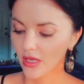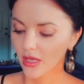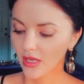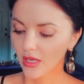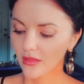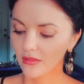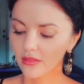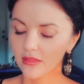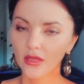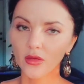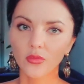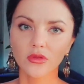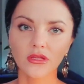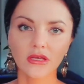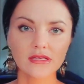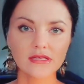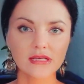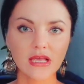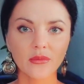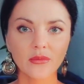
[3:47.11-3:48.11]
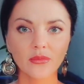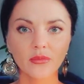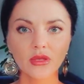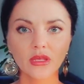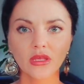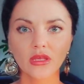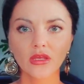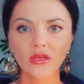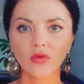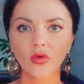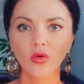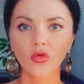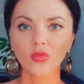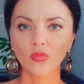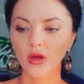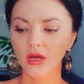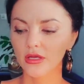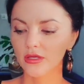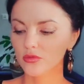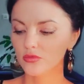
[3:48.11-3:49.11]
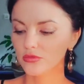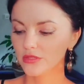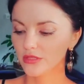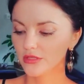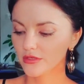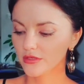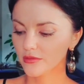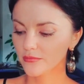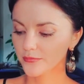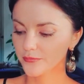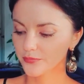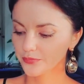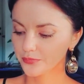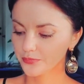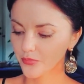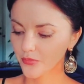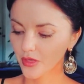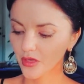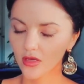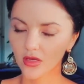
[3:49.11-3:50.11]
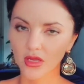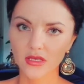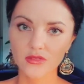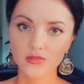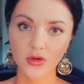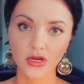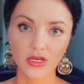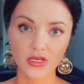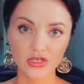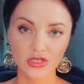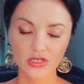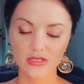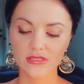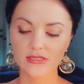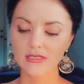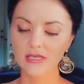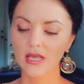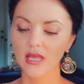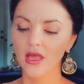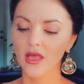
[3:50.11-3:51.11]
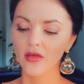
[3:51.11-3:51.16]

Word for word: and they will accept me in all my weird um, expressions,